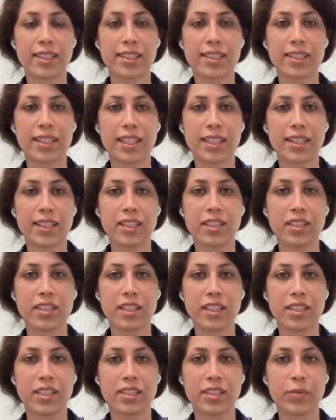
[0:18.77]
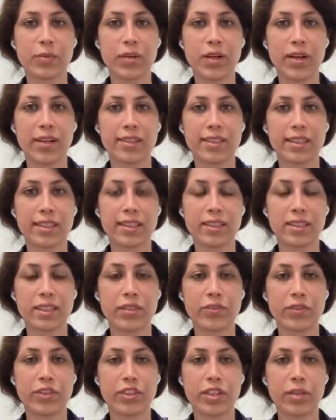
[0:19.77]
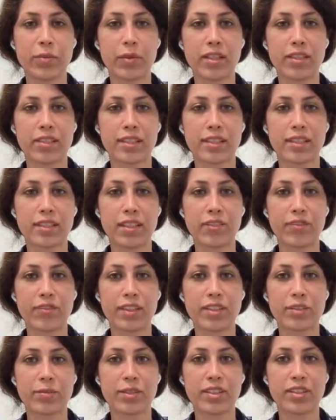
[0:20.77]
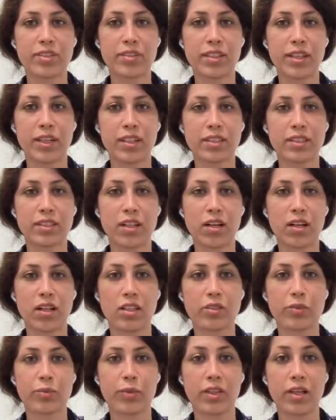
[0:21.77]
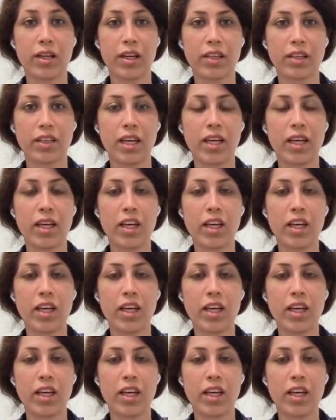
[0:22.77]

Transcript: This condition is a process in which deposits of fatty materials called nuclei